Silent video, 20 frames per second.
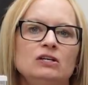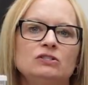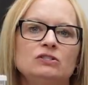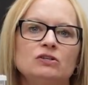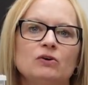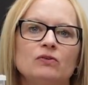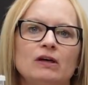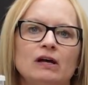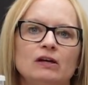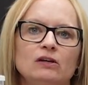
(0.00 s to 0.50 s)

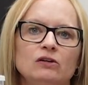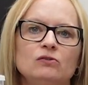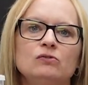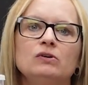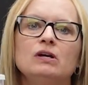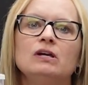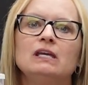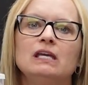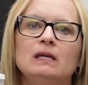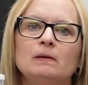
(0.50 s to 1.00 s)
so that you
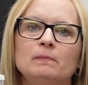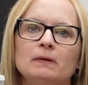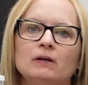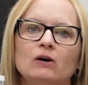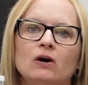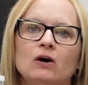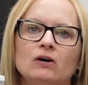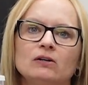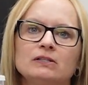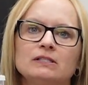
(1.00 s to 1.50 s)
can keep it
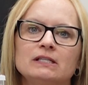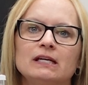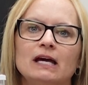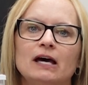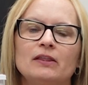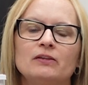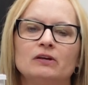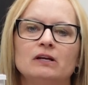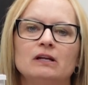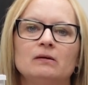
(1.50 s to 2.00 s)
all
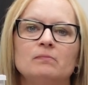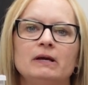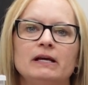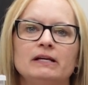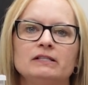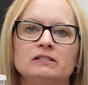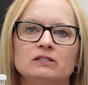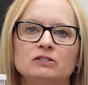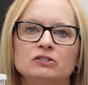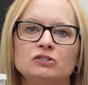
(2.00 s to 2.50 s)
together, and it
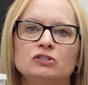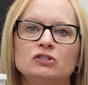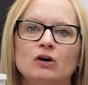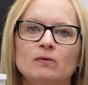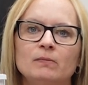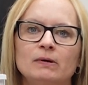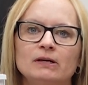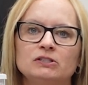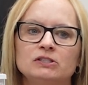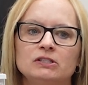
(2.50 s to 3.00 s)
makes it
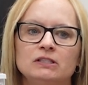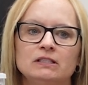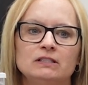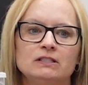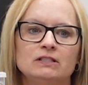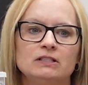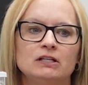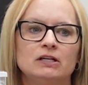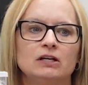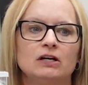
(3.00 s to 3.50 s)
so much
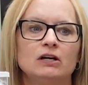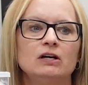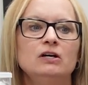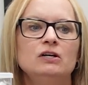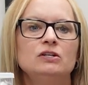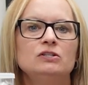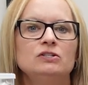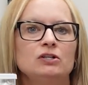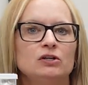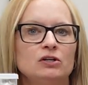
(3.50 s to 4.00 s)
easier
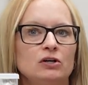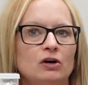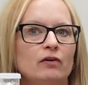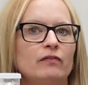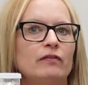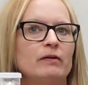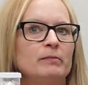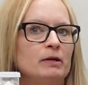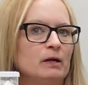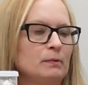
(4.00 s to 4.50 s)
to go
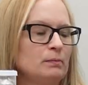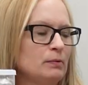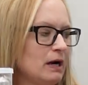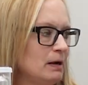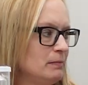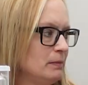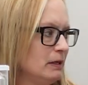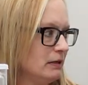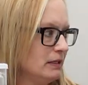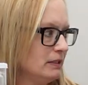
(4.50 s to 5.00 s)
from your
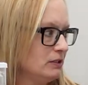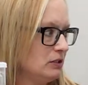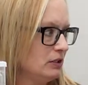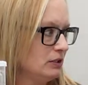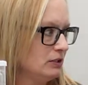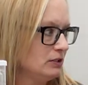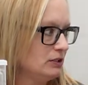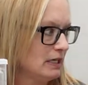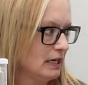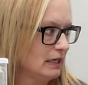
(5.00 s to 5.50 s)
primary to
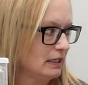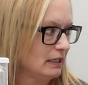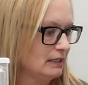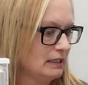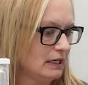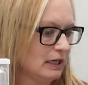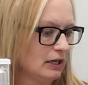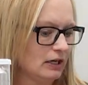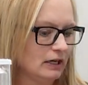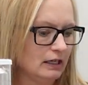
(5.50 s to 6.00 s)
your
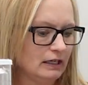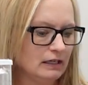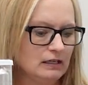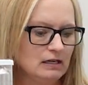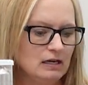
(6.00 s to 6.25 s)
secondary.